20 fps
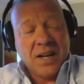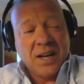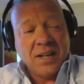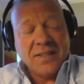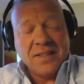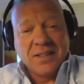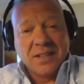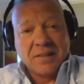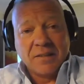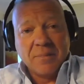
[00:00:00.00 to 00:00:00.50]
I
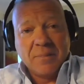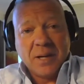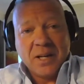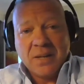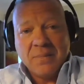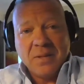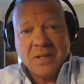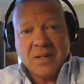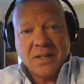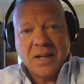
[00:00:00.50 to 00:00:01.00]
tell everybody
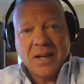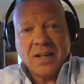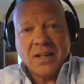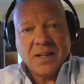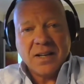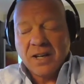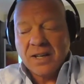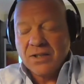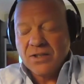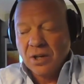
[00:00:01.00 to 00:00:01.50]
to be accountant,
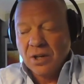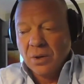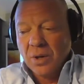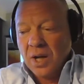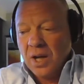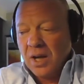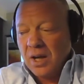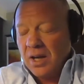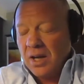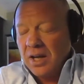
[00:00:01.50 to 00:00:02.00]
right? So
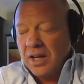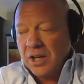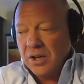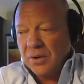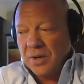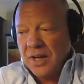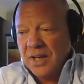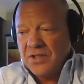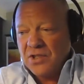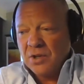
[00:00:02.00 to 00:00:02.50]
it
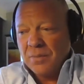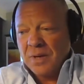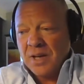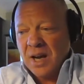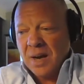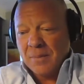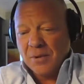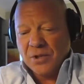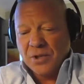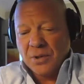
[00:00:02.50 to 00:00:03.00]
creates so many
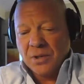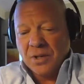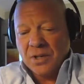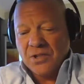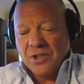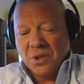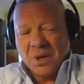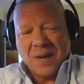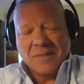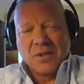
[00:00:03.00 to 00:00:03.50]

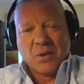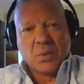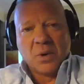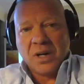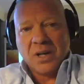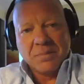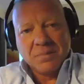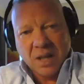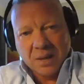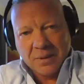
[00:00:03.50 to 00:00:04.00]
opportunities. You don't have to
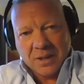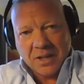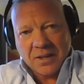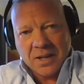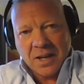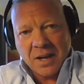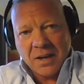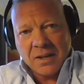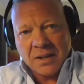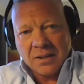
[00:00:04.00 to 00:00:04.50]
work in public
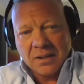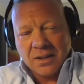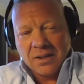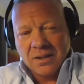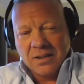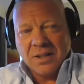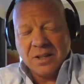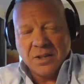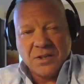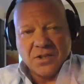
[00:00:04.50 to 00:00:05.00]
accounting.
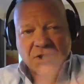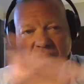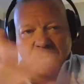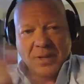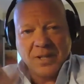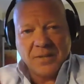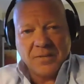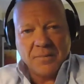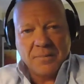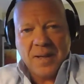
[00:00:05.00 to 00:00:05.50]
There's so
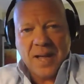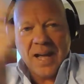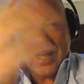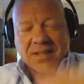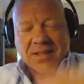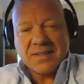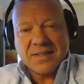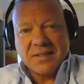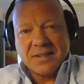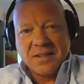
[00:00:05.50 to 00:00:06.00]
many different
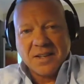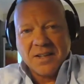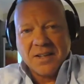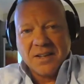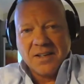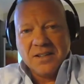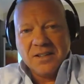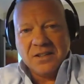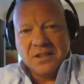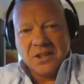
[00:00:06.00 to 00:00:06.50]
paths.
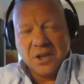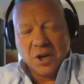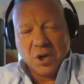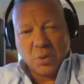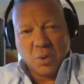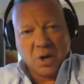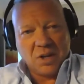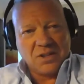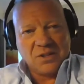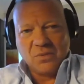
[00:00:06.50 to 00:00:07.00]
You can go to
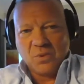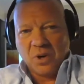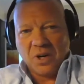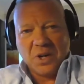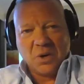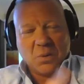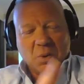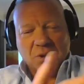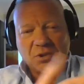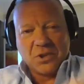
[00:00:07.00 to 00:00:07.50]
work to work
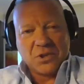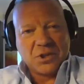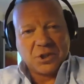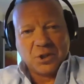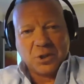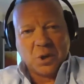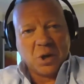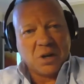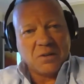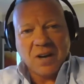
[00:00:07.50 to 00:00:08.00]
at Wolters
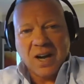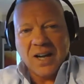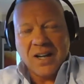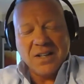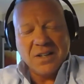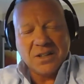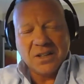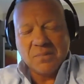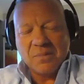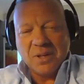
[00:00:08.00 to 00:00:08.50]
Kluwer, right?
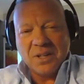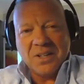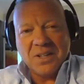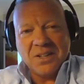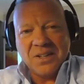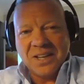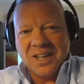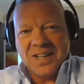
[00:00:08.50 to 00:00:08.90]
You could be